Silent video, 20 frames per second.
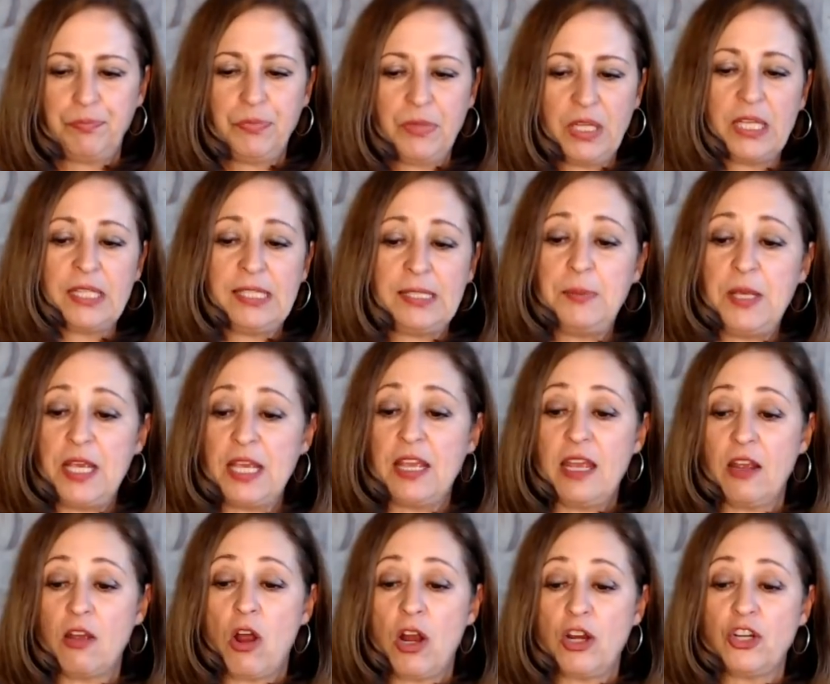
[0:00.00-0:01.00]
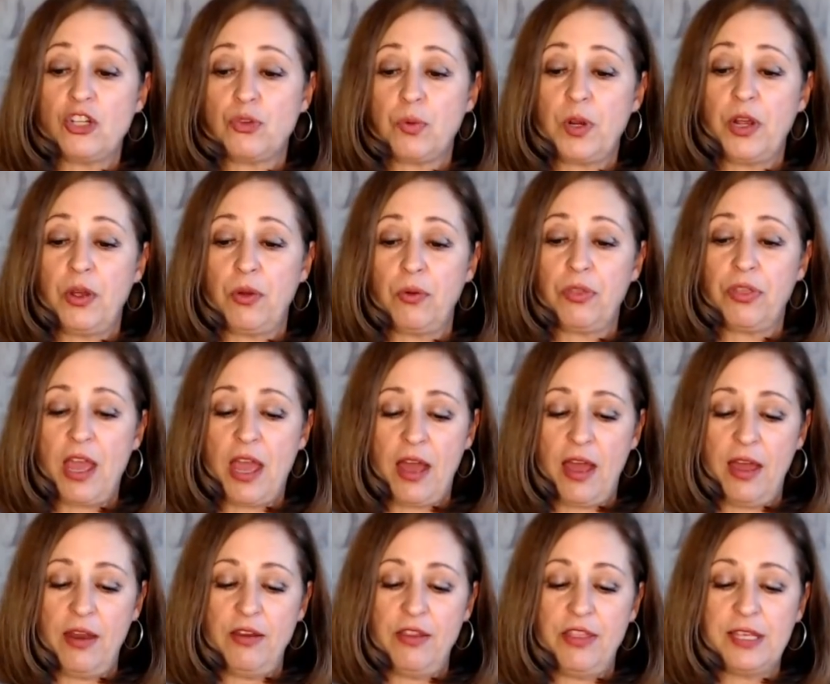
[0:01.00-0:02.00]
speaking our truth.
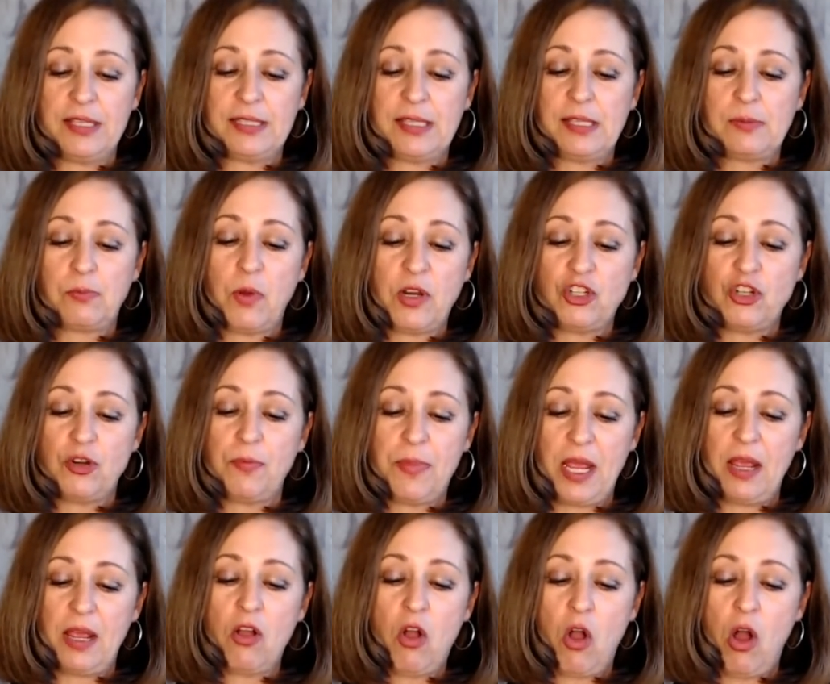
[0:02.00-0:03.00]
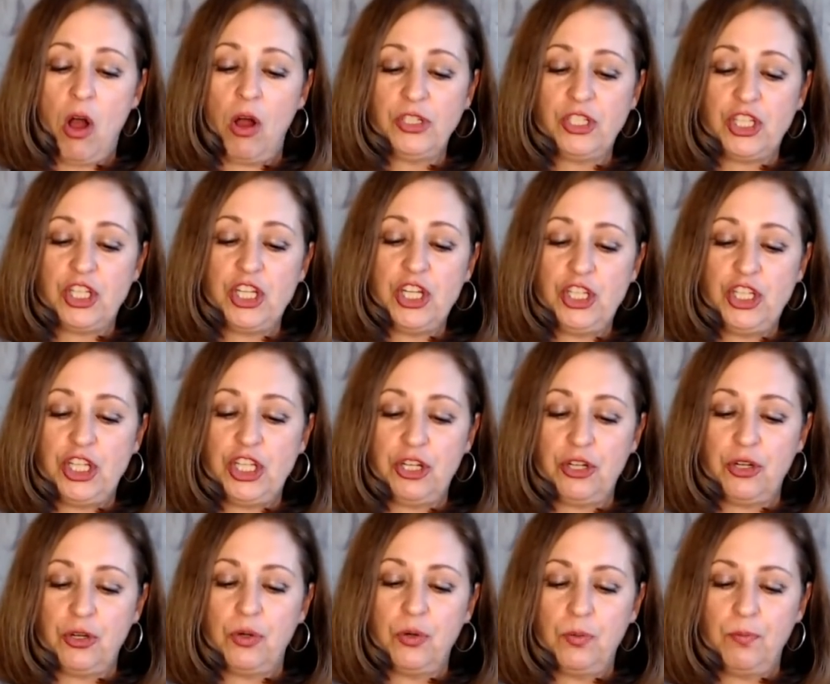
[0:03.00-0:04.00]
And this is what you're being called to
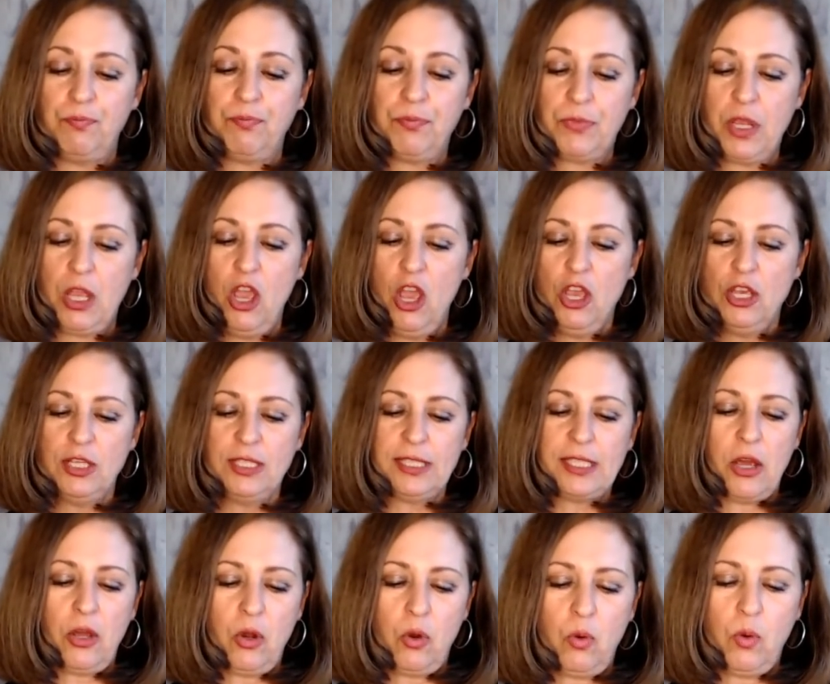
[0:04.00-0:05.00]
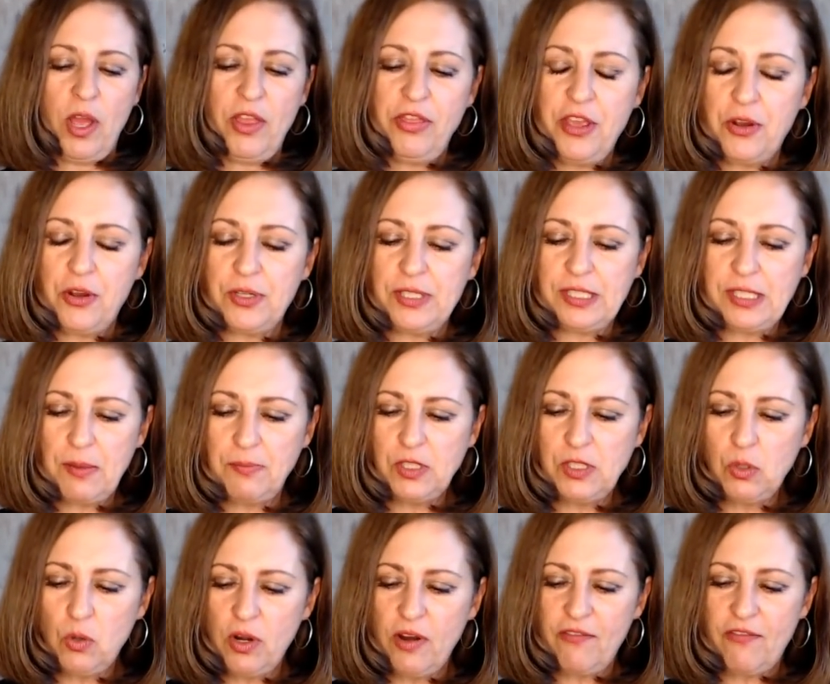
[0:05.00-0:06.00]
do. So there is some
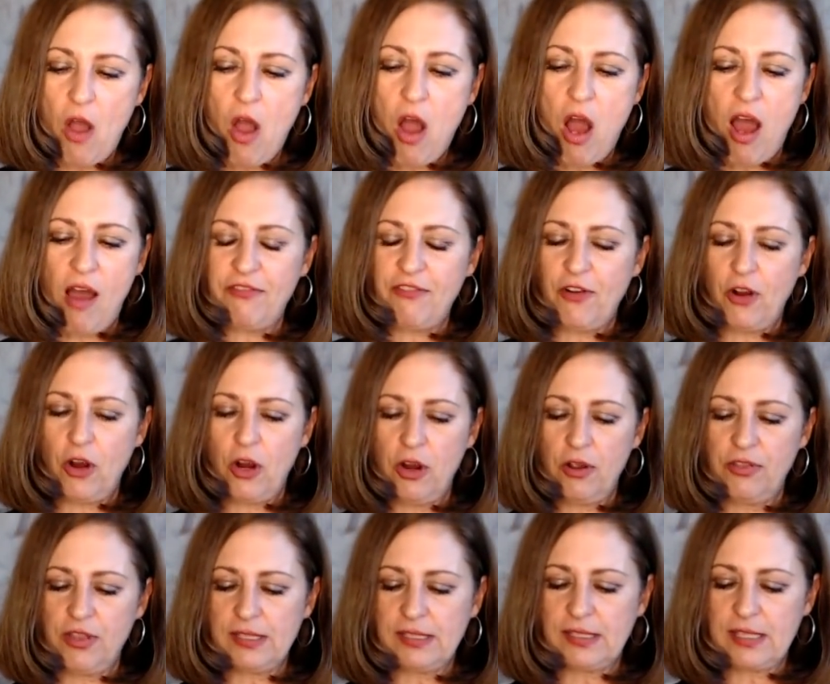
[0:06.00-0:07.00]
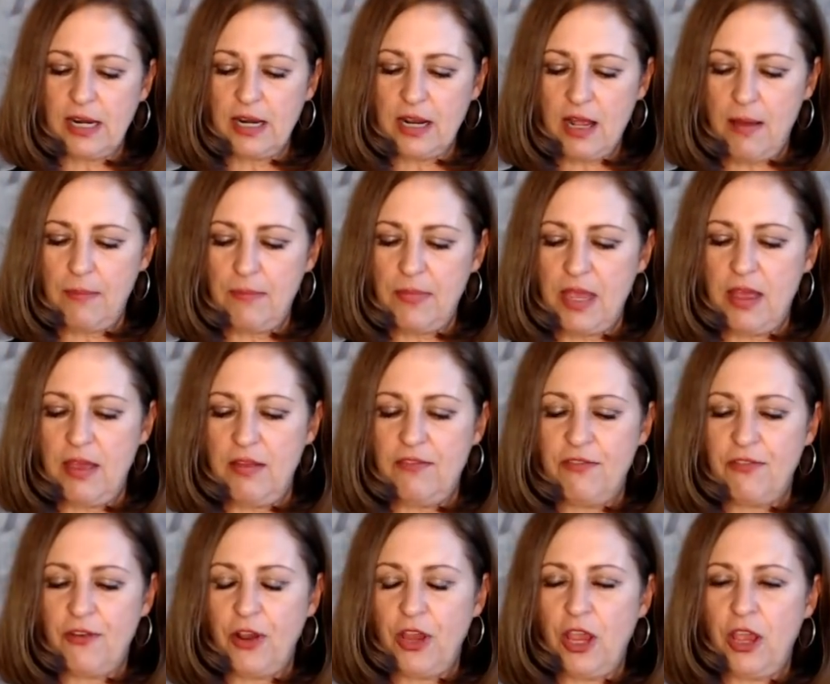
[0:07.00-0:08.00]
sort of offer that's going to come in
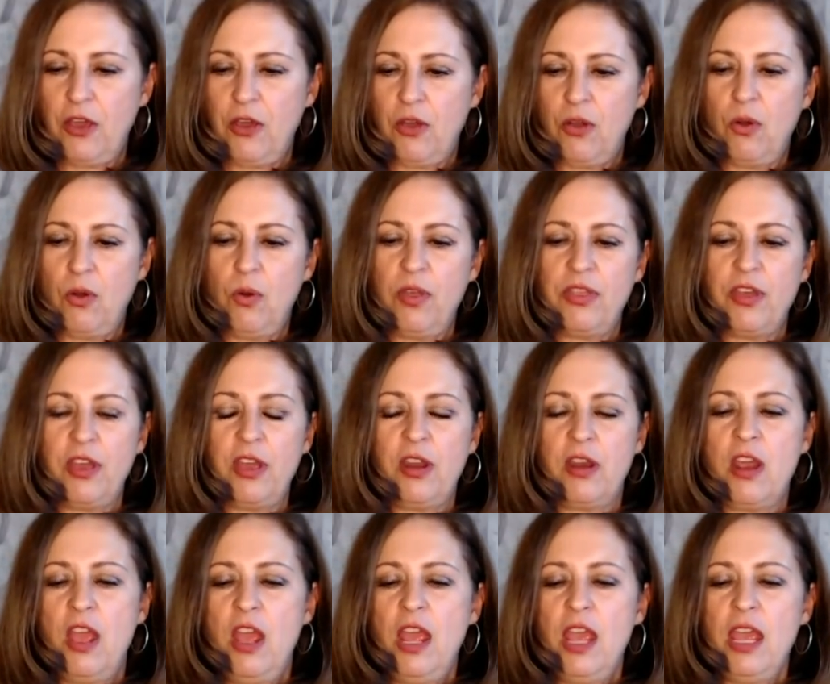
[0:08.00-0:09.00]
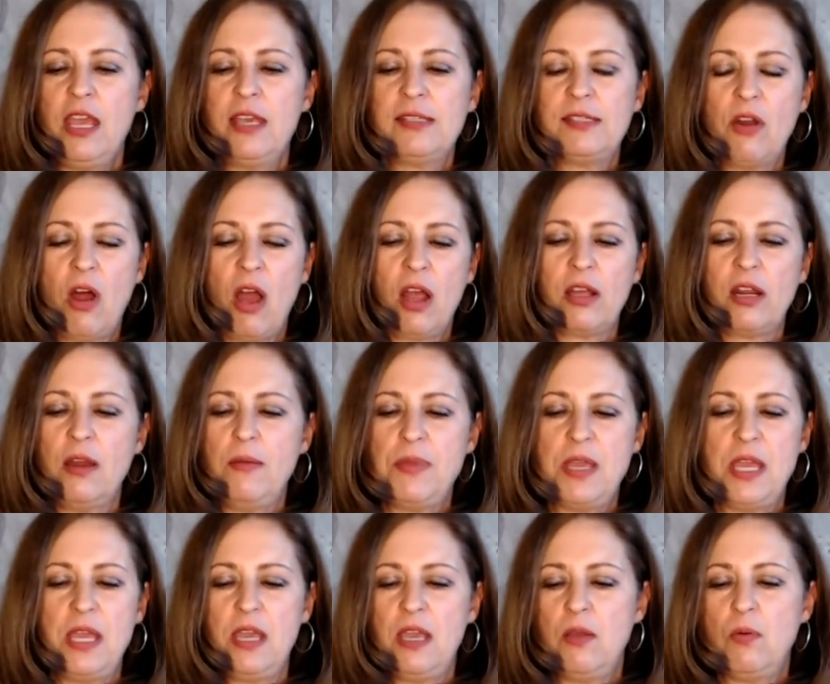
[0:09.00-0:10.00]
for you that is not going to
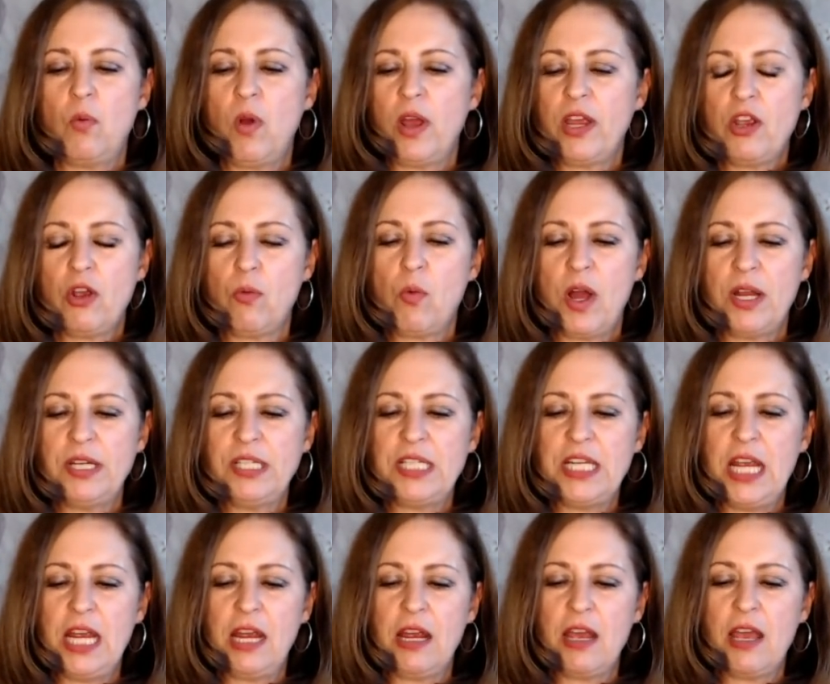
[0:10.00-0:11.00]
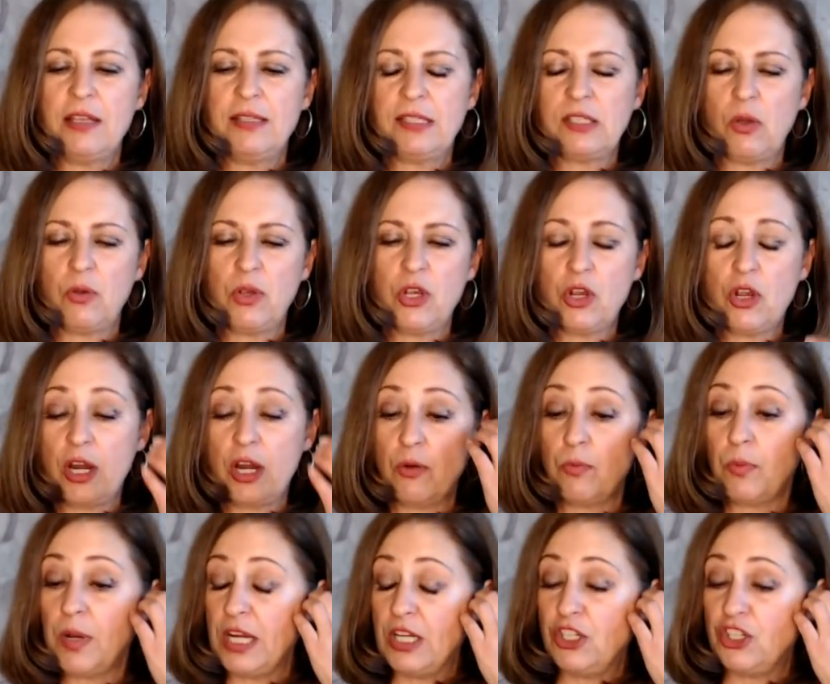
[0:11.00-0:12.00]
be what you're wanting. And so you're going to
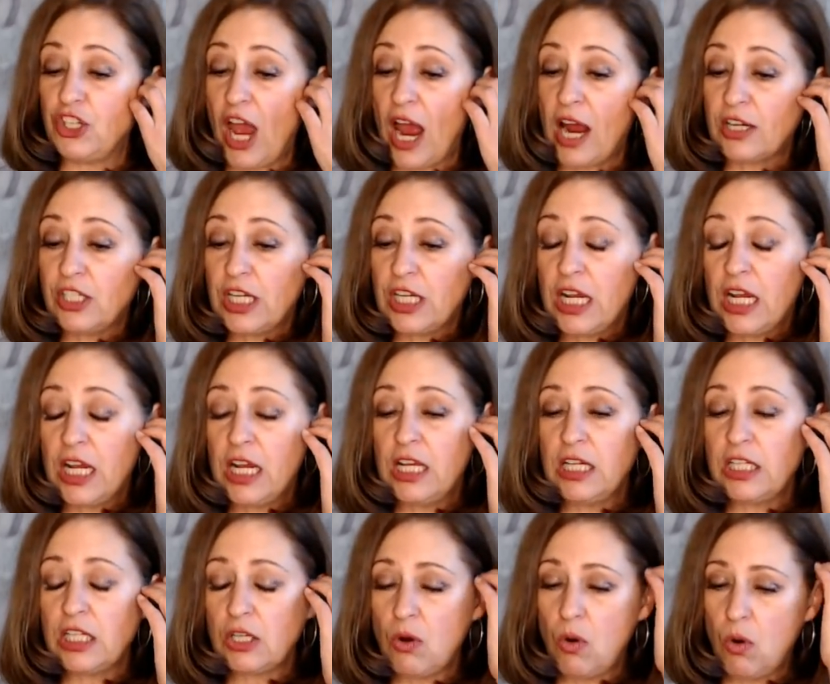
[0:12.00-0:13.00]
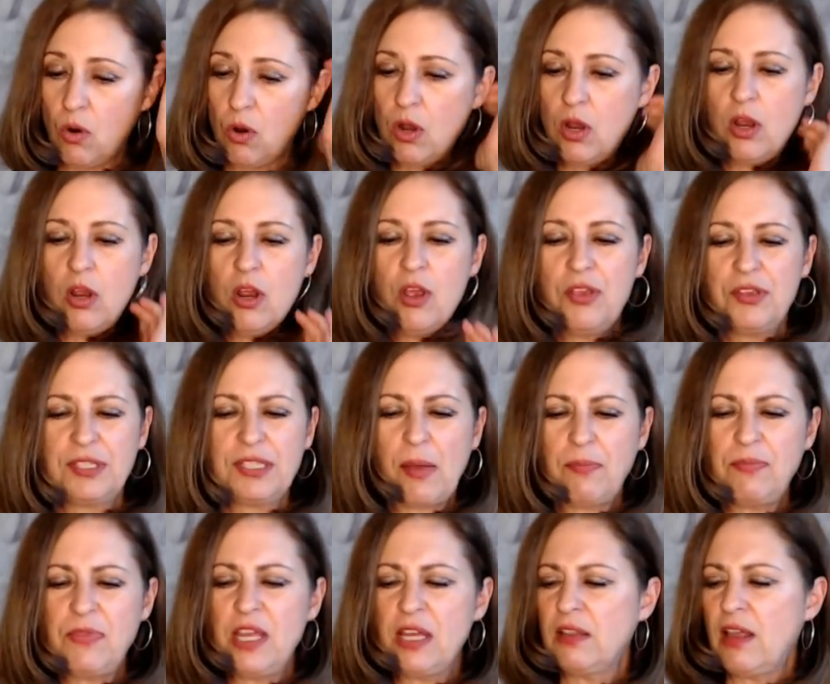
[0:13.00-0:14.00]
reject it
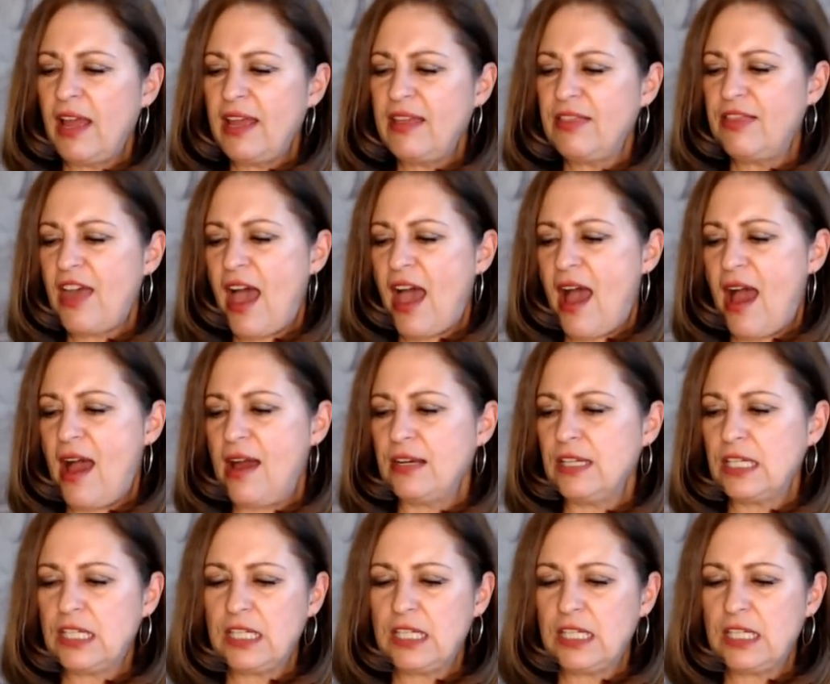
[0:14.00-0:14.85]
something like that.